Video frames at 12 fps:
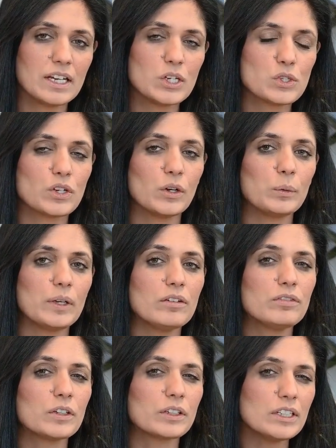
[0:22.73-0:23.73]
So
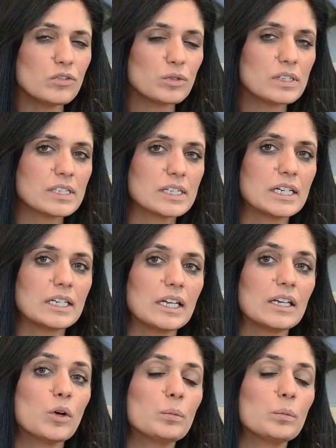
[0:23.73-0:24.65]
if you're interested in